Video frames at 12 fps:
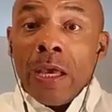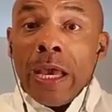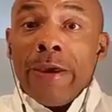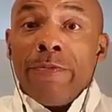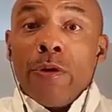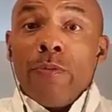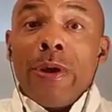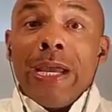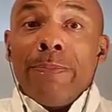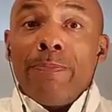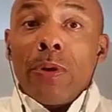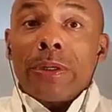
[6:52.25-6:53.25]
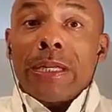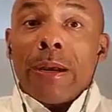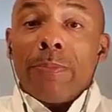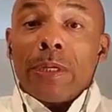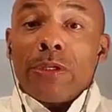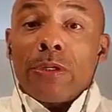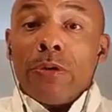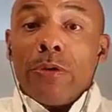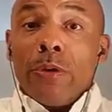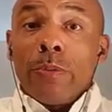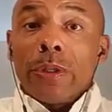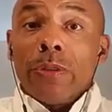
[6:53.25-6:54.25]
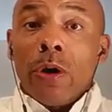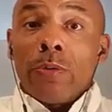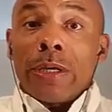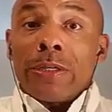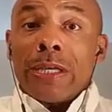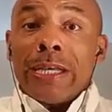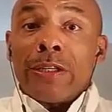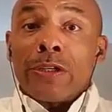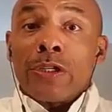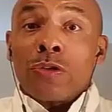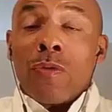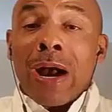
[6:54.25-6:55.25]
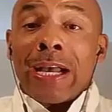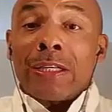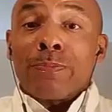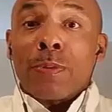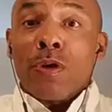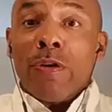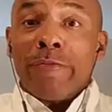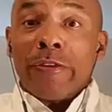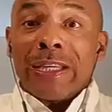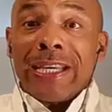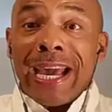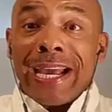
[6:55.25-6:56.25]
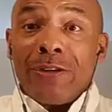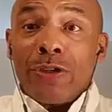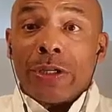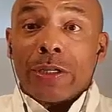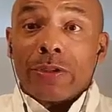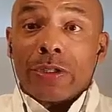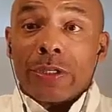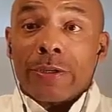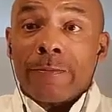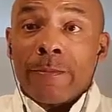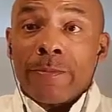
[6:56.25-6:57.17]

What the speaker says: If you read book number 2, you will notice it describes purifications.